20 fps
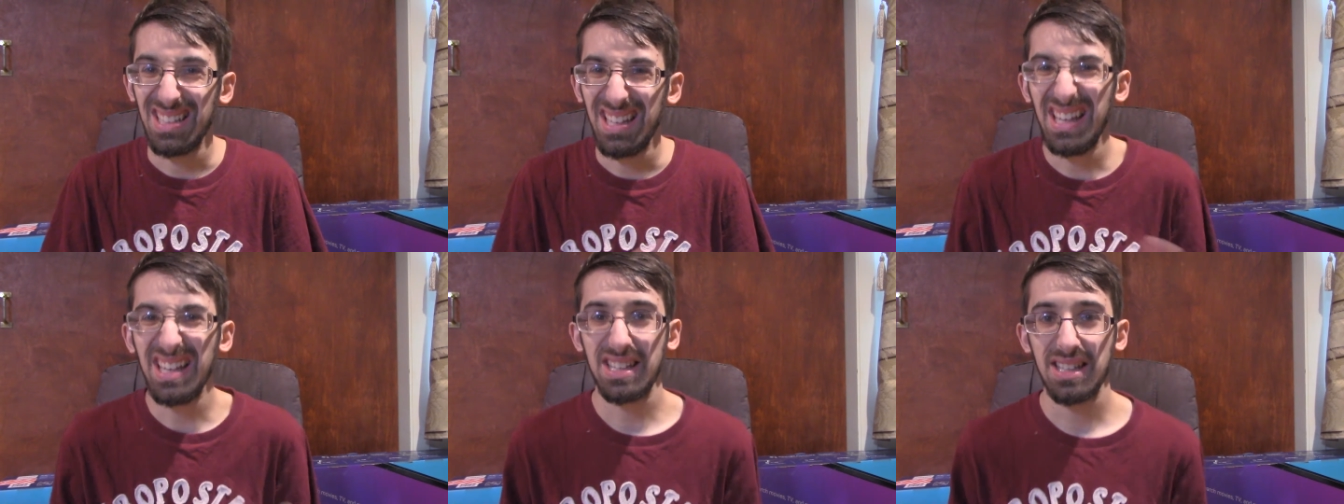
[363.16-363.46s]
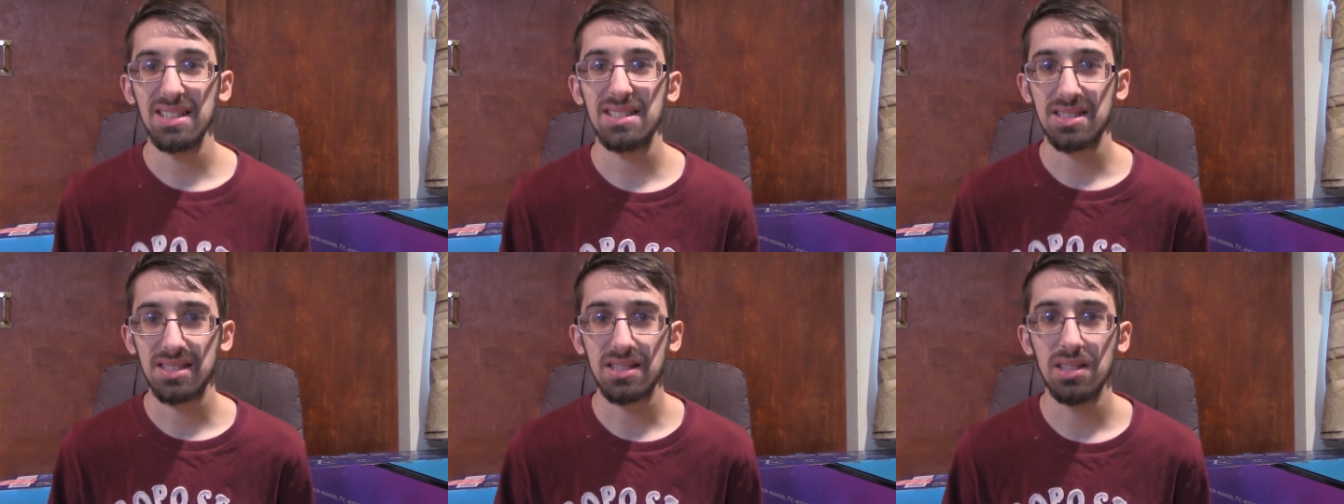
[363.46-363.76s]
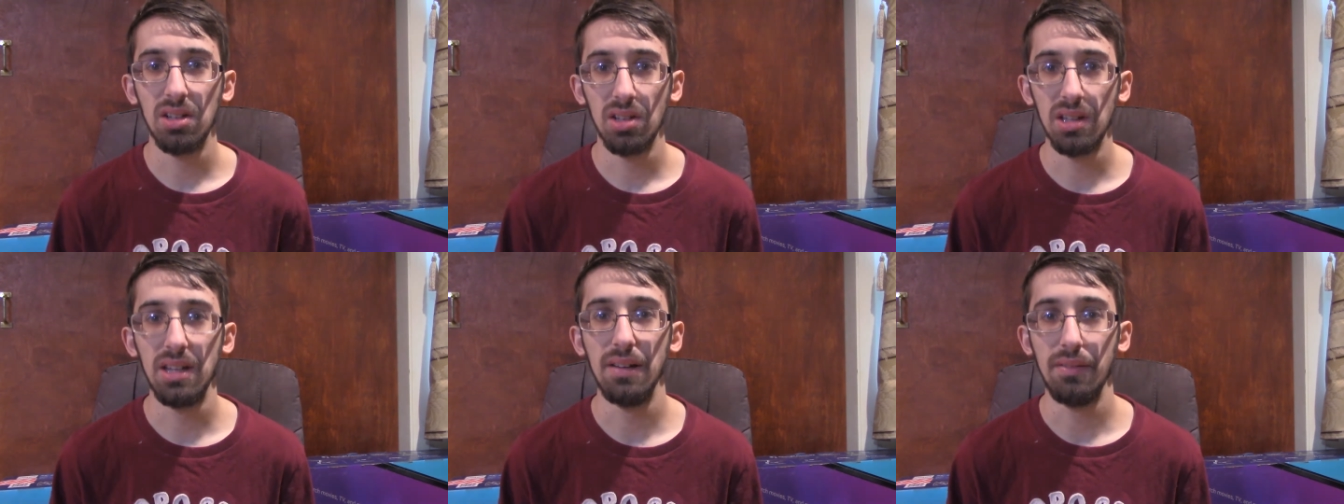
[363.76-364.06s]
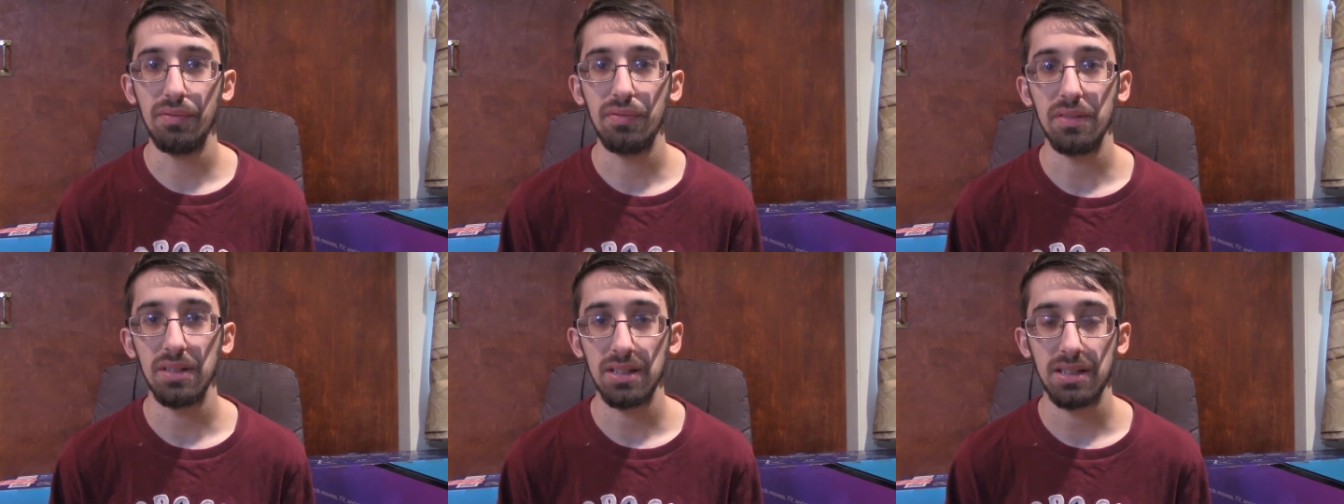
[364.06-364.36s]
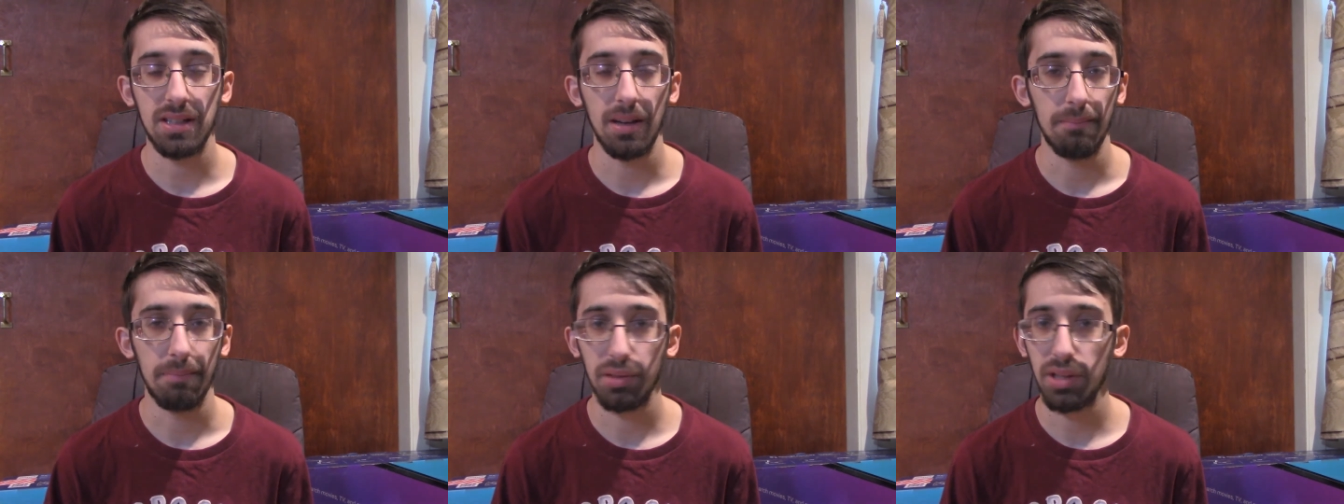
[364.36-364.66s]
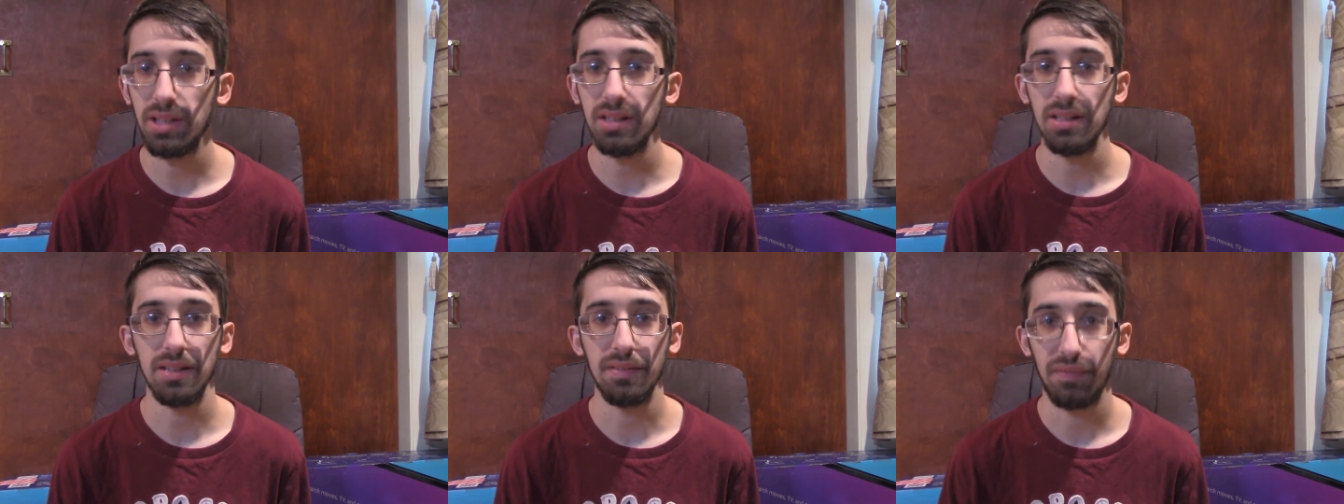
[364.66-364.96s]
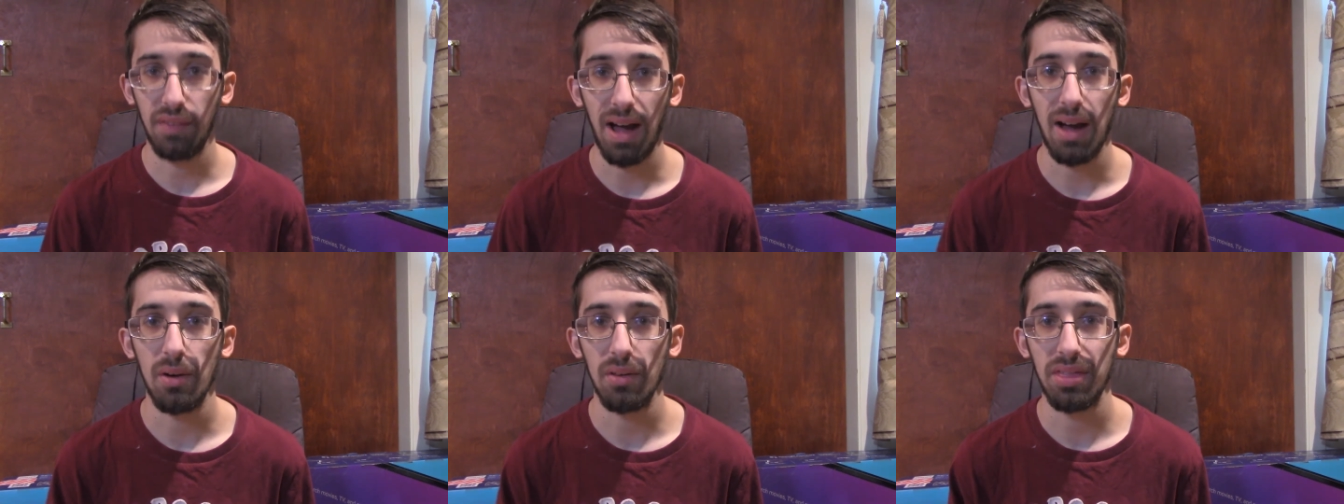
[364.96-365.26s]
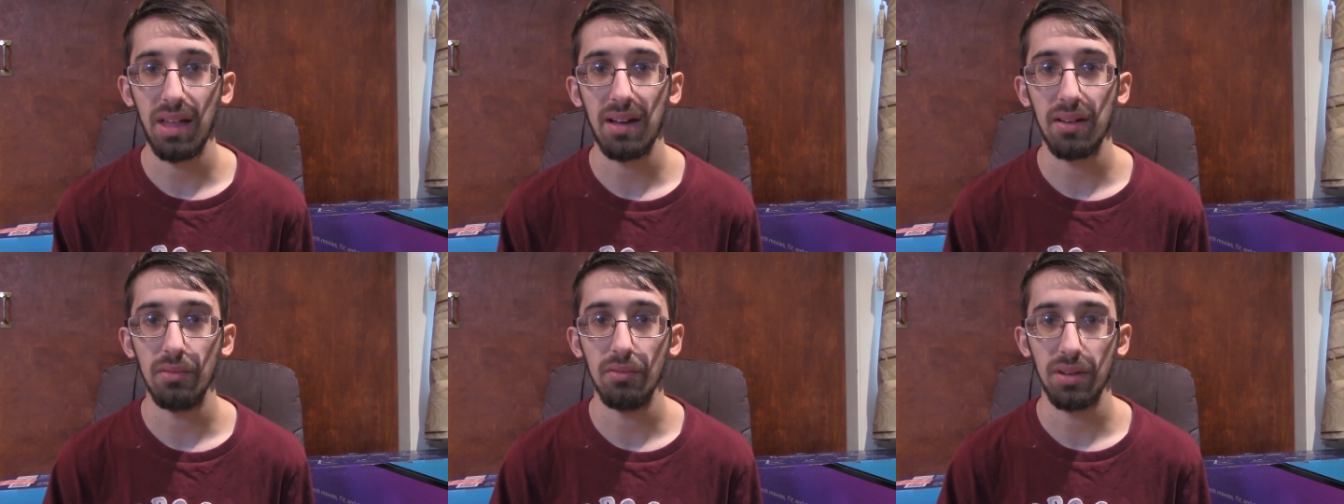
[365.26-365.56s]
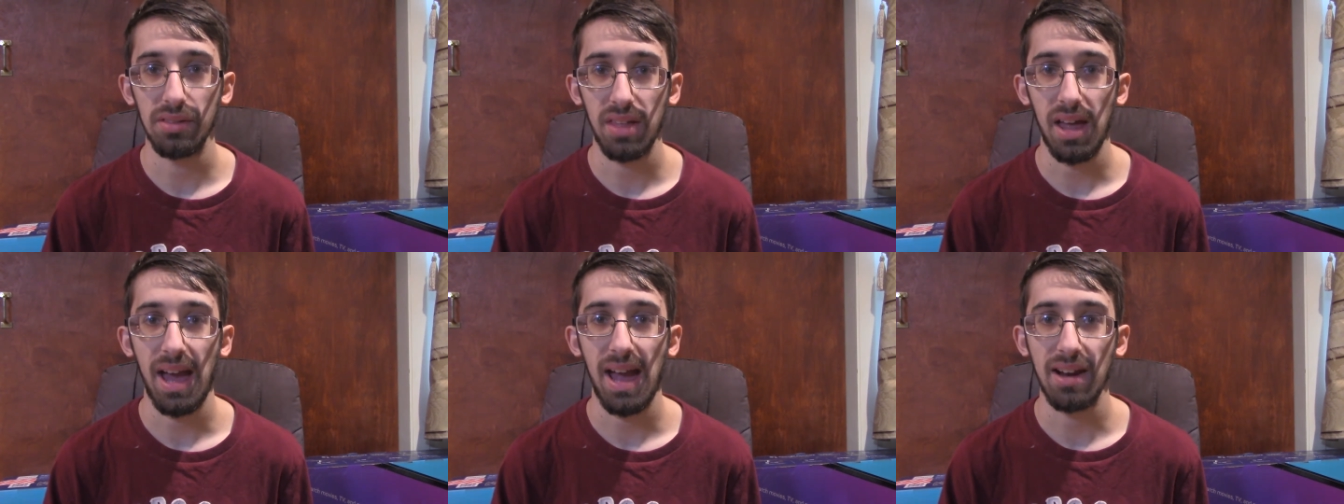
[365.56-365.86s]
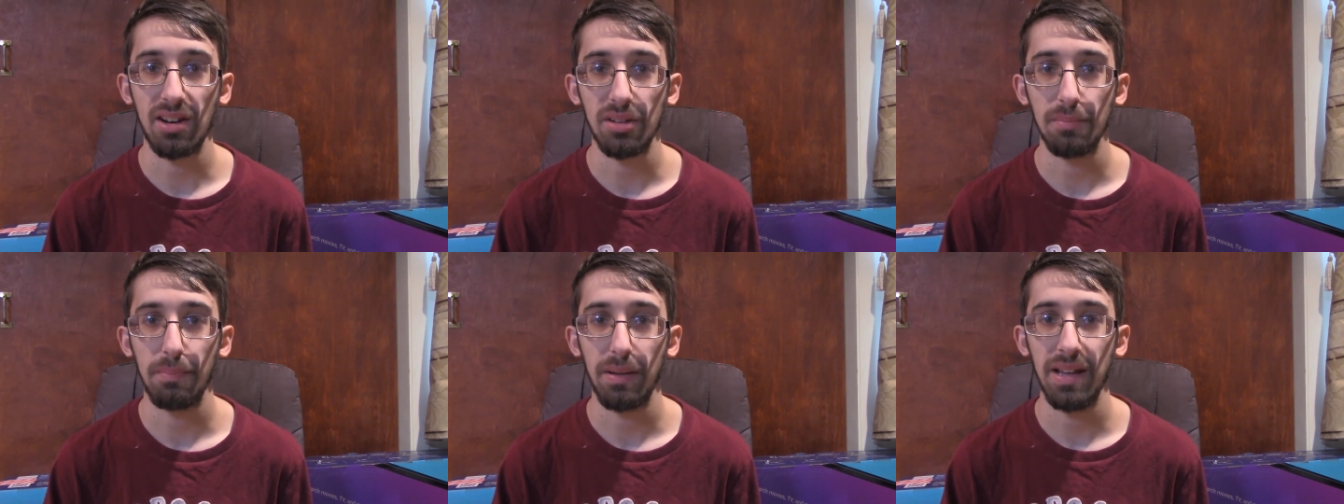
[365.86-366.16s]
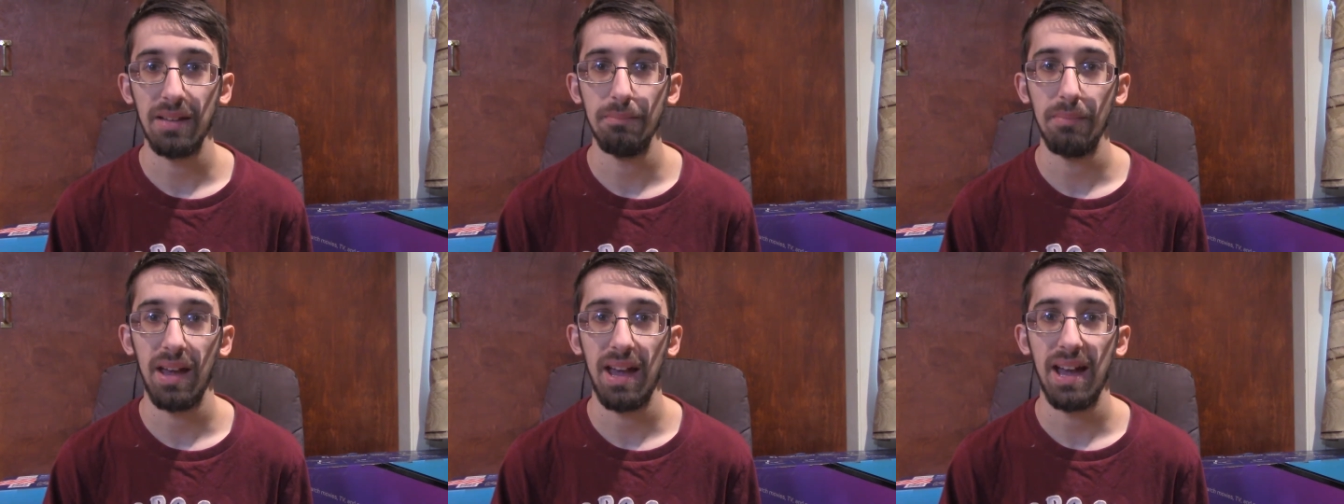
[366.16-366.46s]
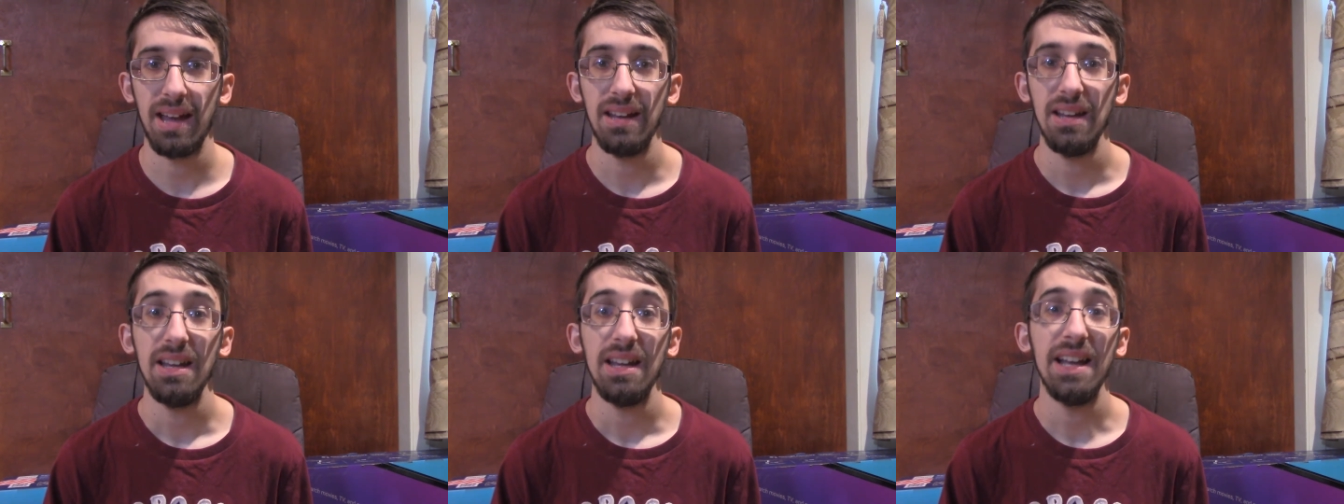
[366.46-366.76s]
it could still live completely fine without with the Agarpain ban.